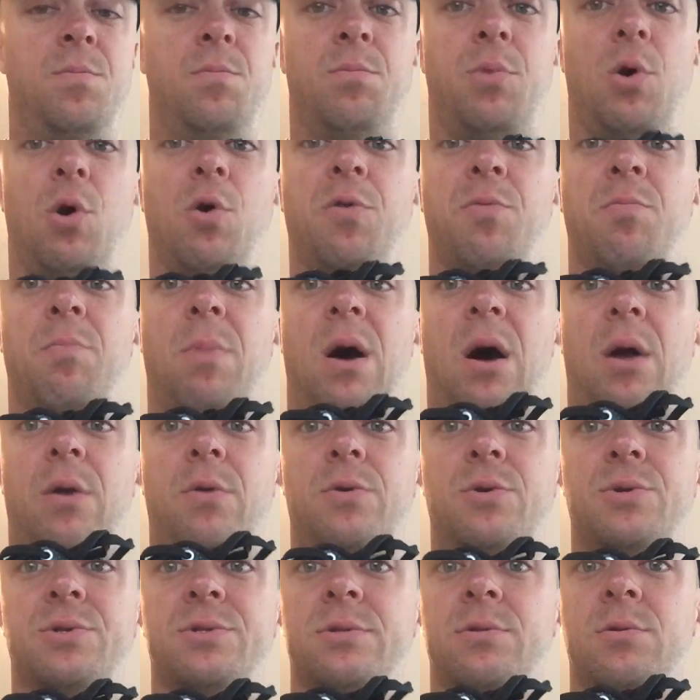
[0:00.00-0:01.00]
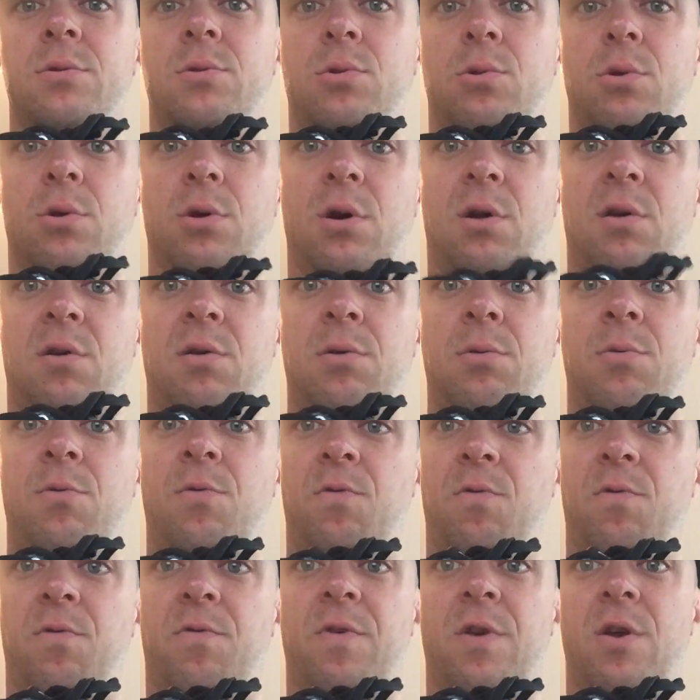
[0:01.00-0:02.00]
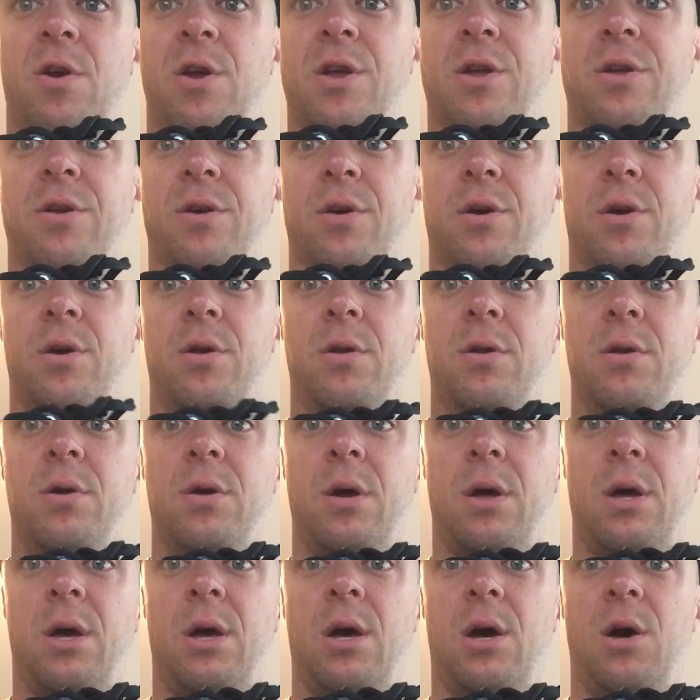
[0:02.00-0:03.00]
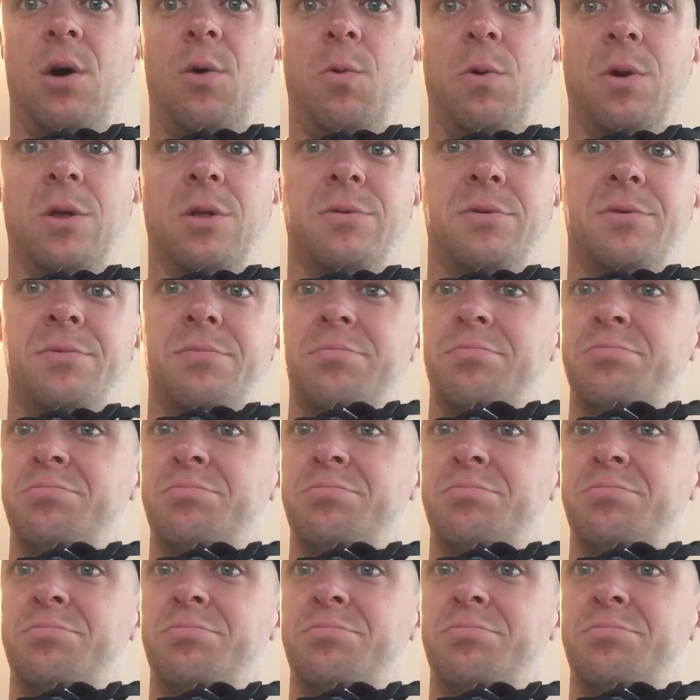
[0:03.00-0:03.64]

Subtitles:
Both models look very good with